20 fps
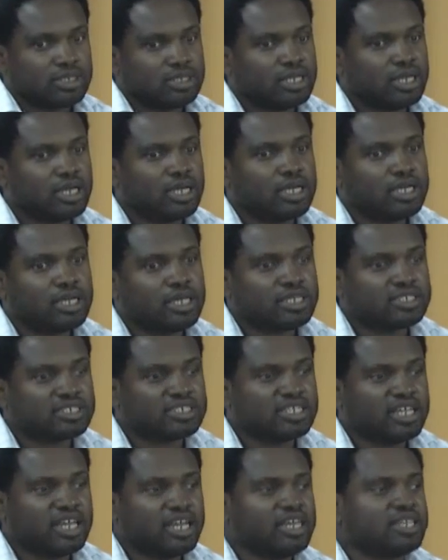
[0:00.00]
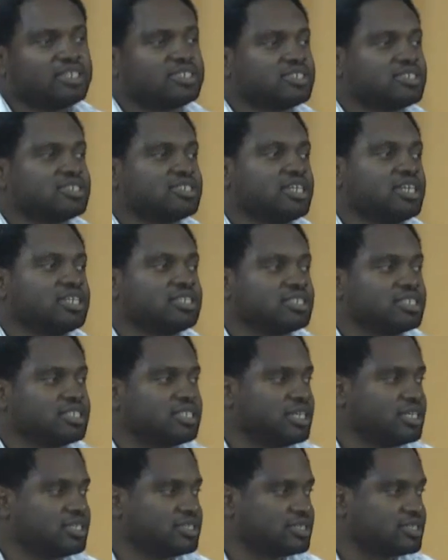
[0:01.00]
Yeah, it's nice. It's a
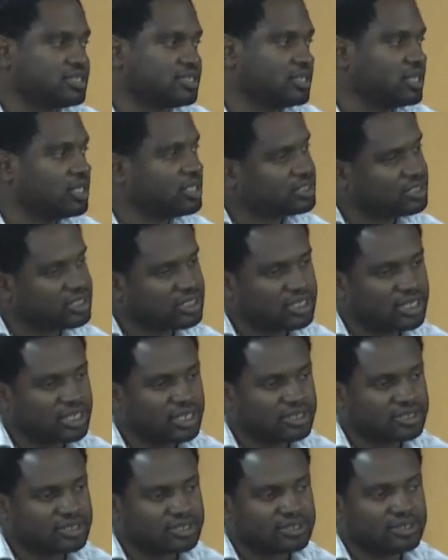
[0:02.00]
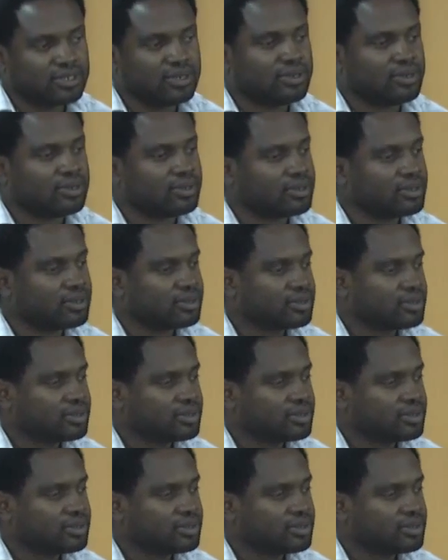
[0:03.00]
nice song.